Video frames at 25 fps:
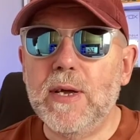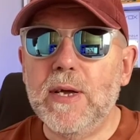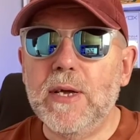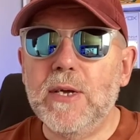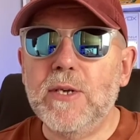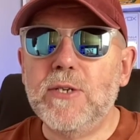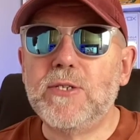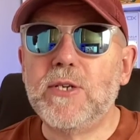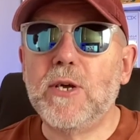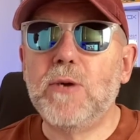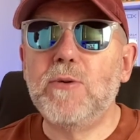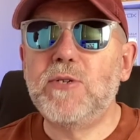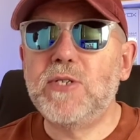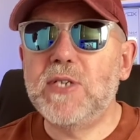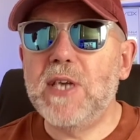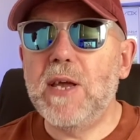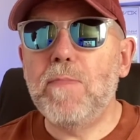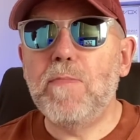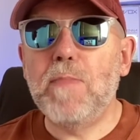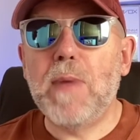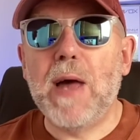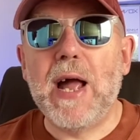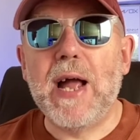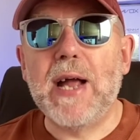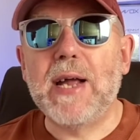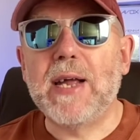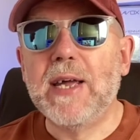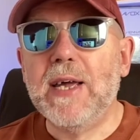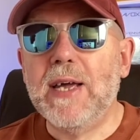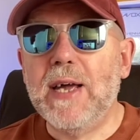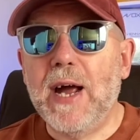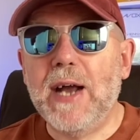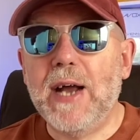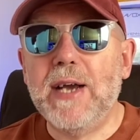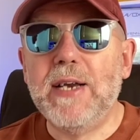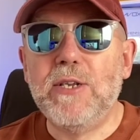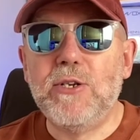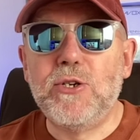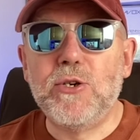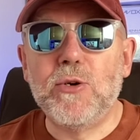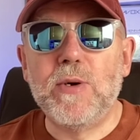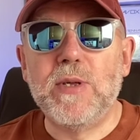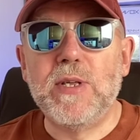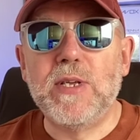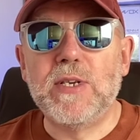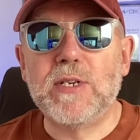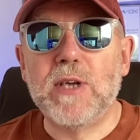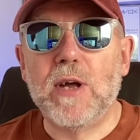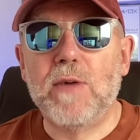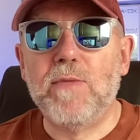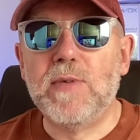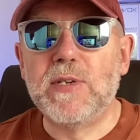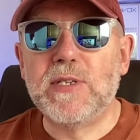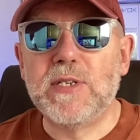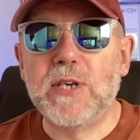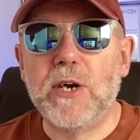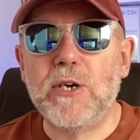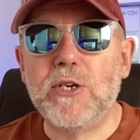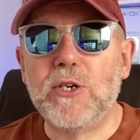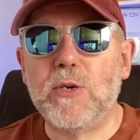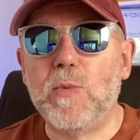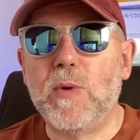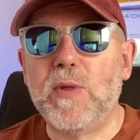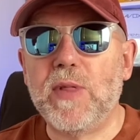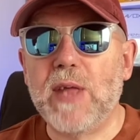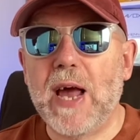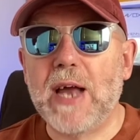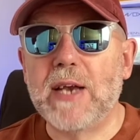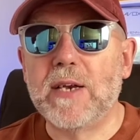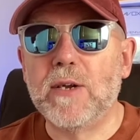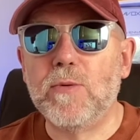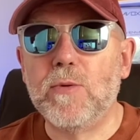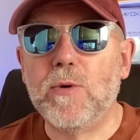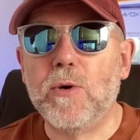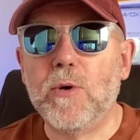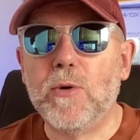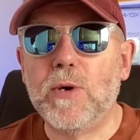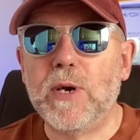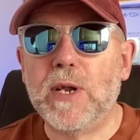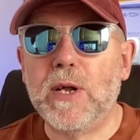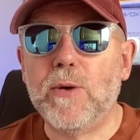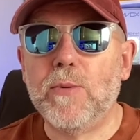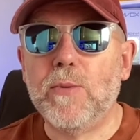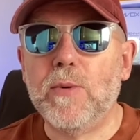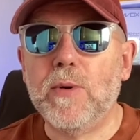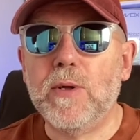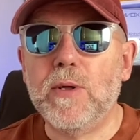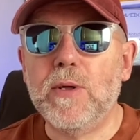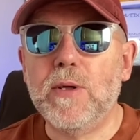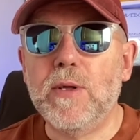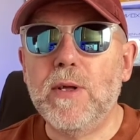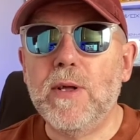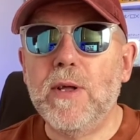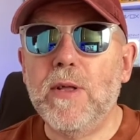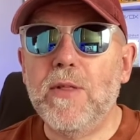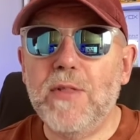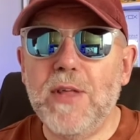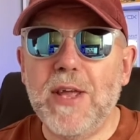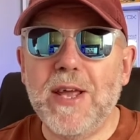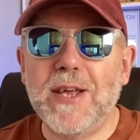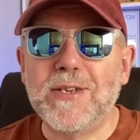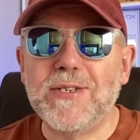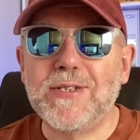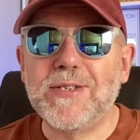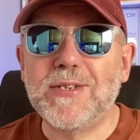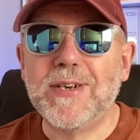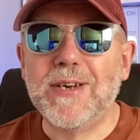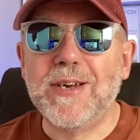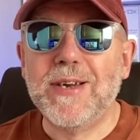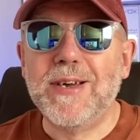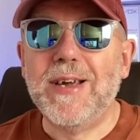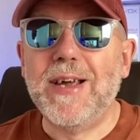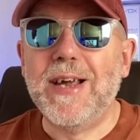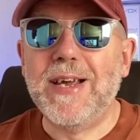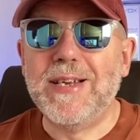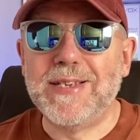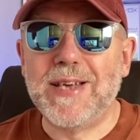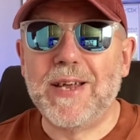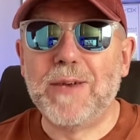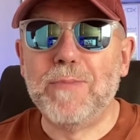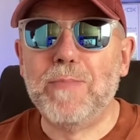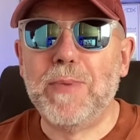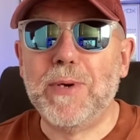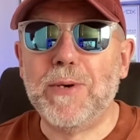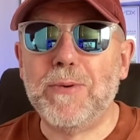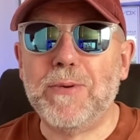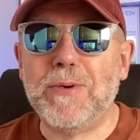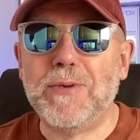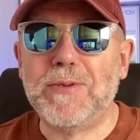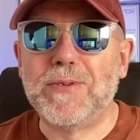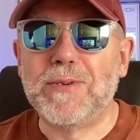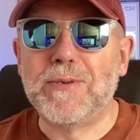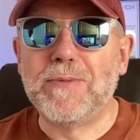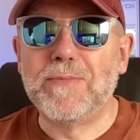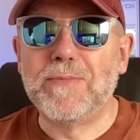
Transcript: So sit back and enjoy this conversation with Adam Corneil. This is Unbuilders.